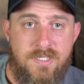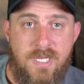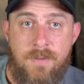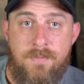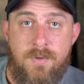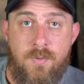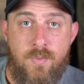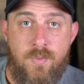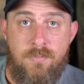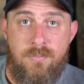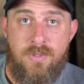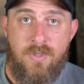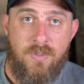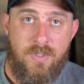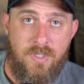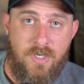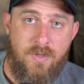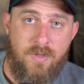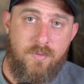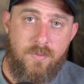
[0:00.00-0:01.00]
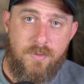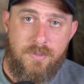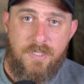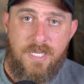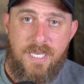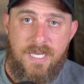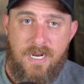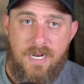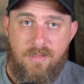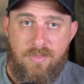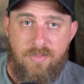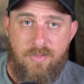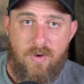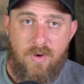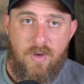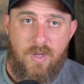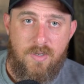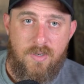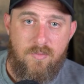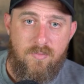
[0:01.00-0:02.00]
time to rebuild another one. And I
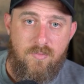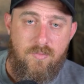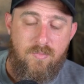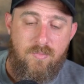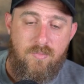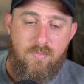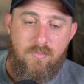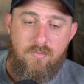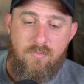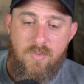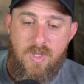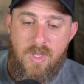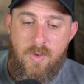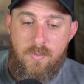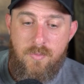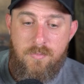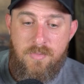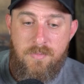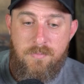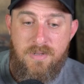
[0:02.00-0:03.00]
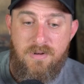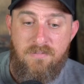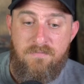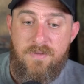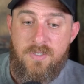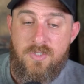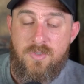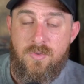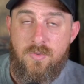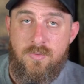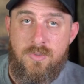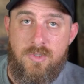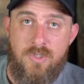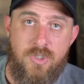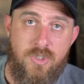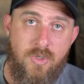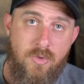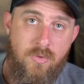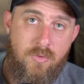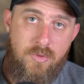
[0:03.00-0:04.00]
thought it would be beneficial to
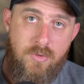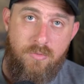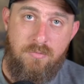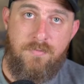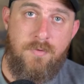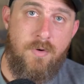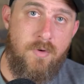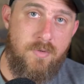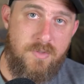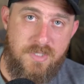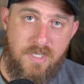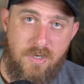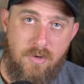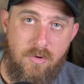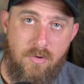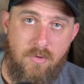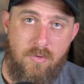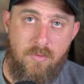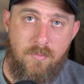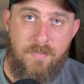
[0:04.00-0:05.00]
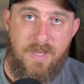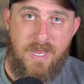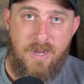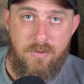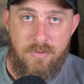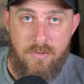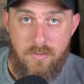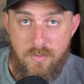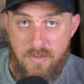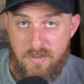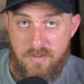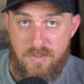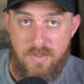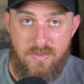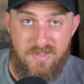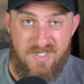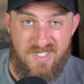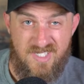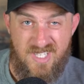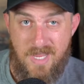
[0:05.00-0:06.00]
show you folks at home how you can do
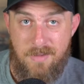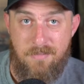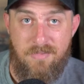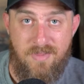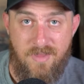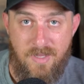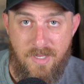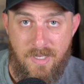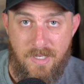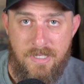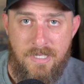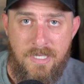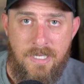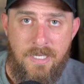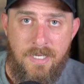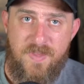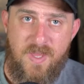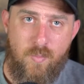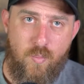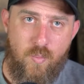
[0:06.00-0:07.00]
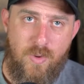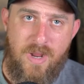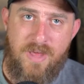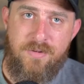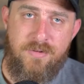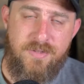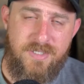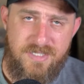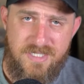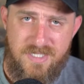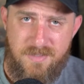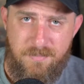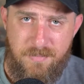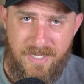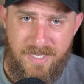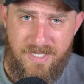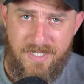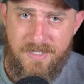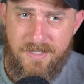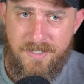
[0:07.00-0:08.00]
the same thing, and rather than
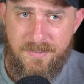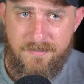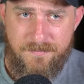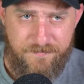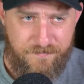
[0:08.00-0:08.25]
spend